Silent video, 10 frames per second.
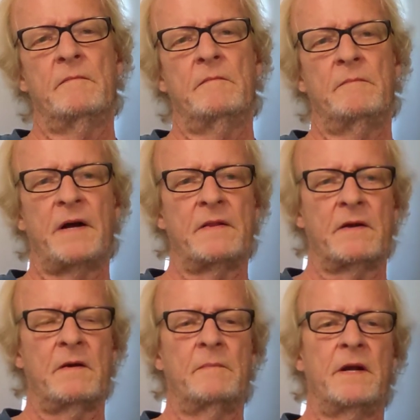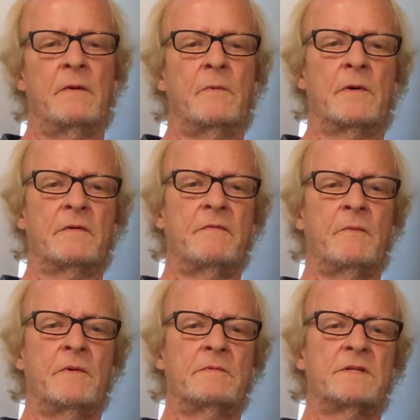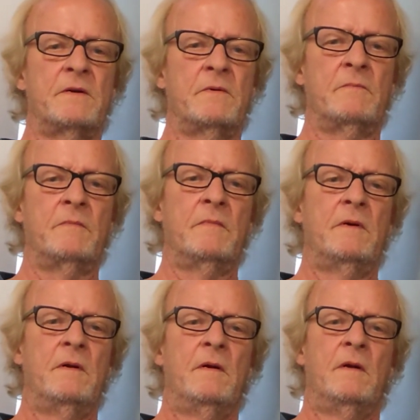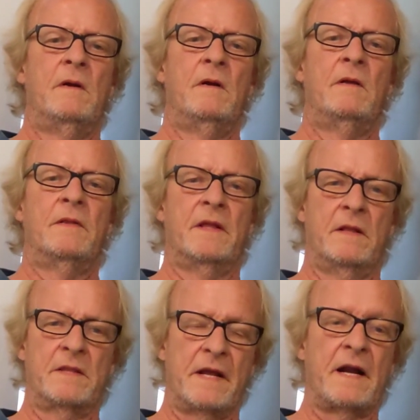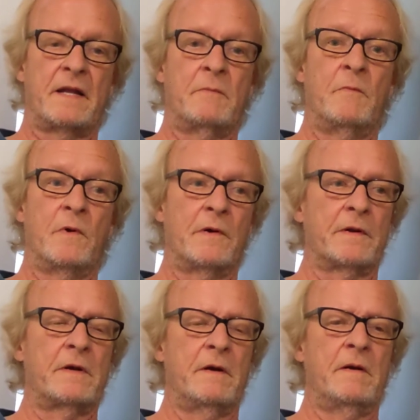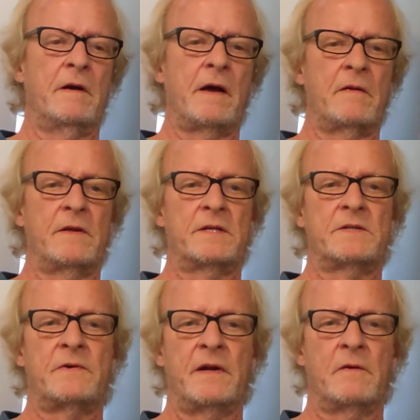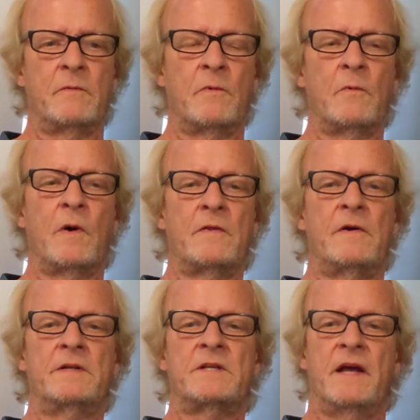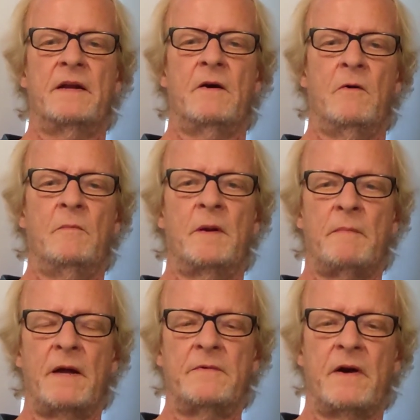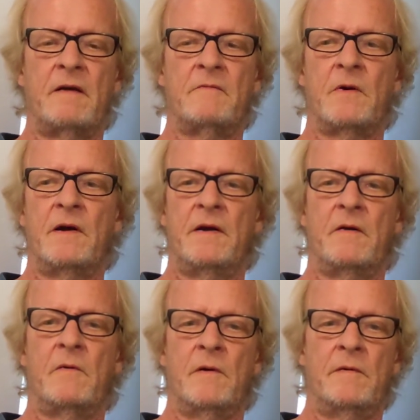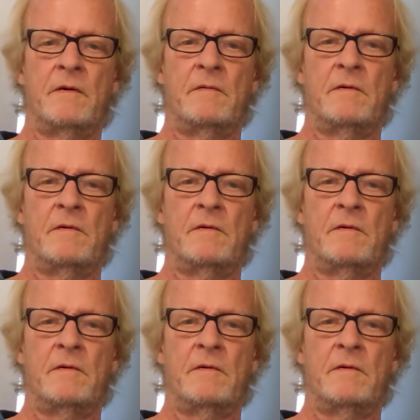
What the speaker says: by the company I work for, so that I can work out of this trailer, whether it's at home in my driveway or